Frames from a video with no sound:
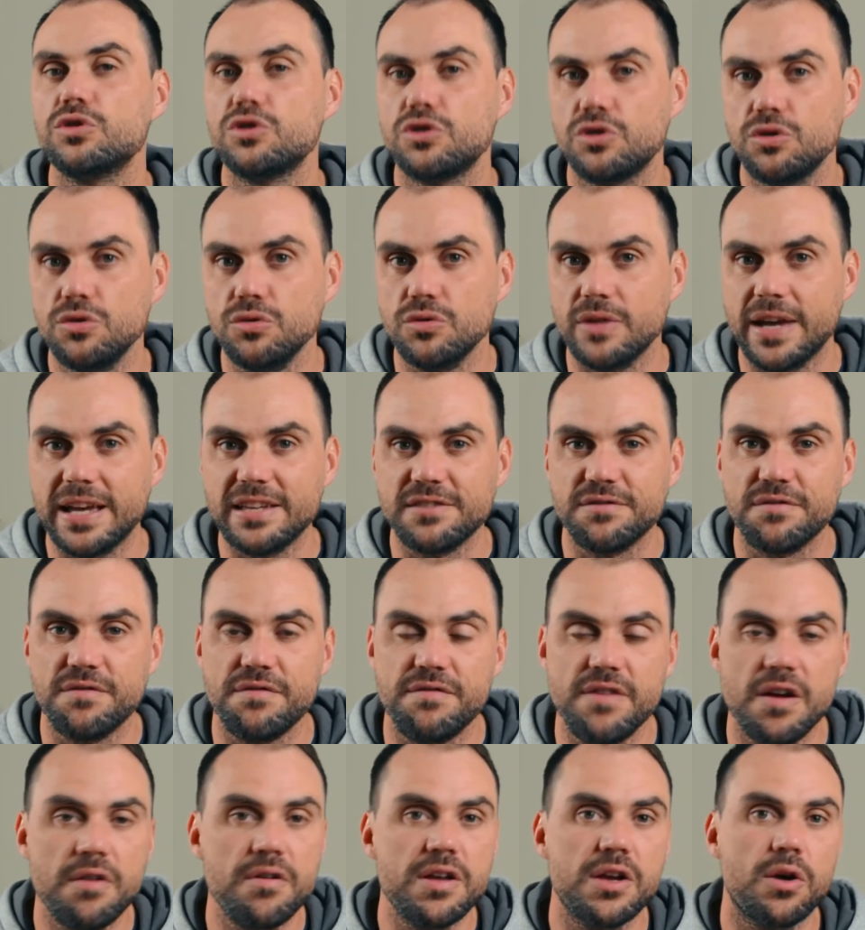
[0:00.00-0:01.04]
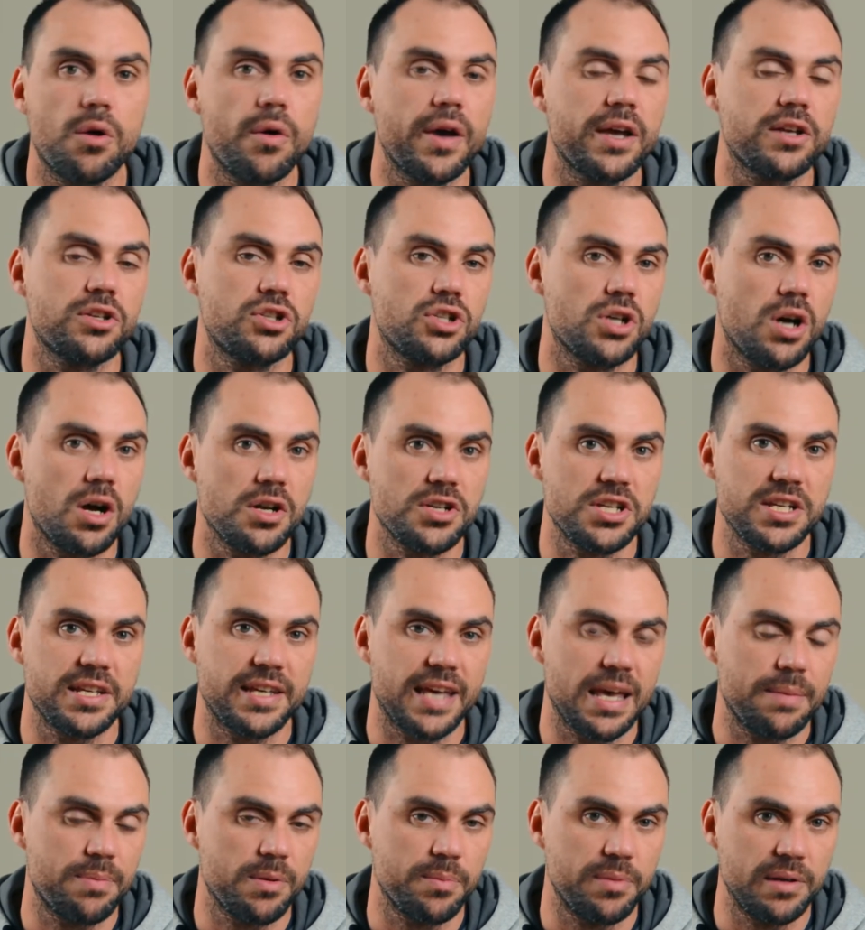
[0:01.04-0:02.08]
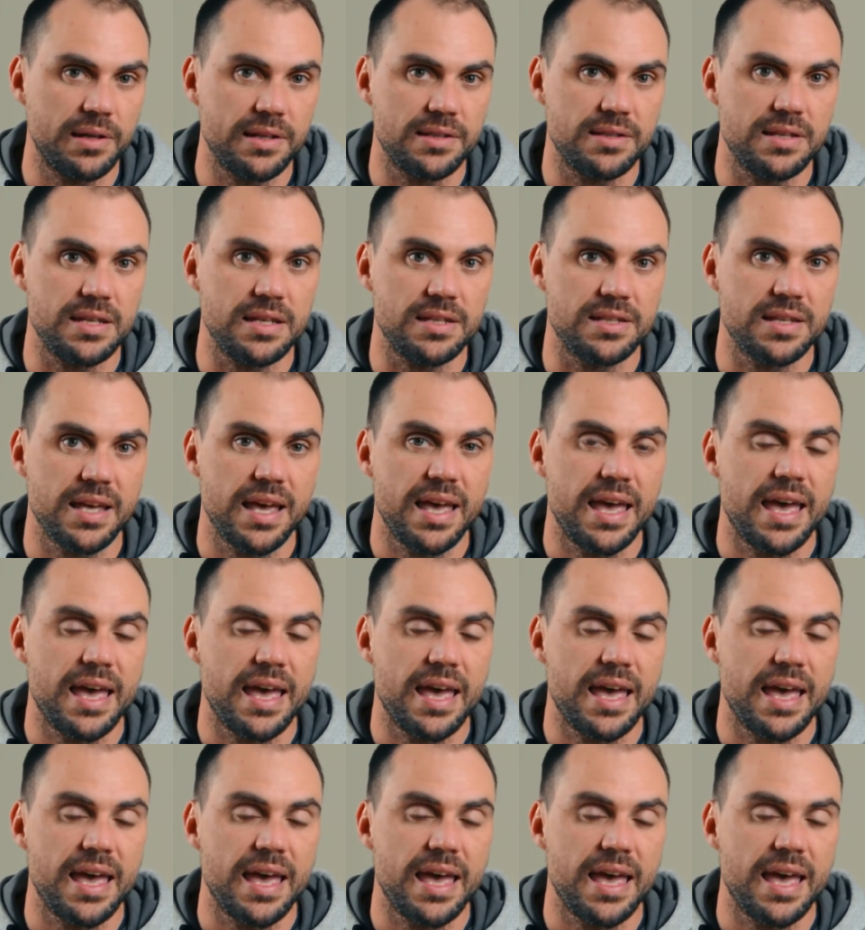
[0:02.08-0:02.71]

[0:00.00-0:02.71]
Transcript: 2 has very quick charging capabilities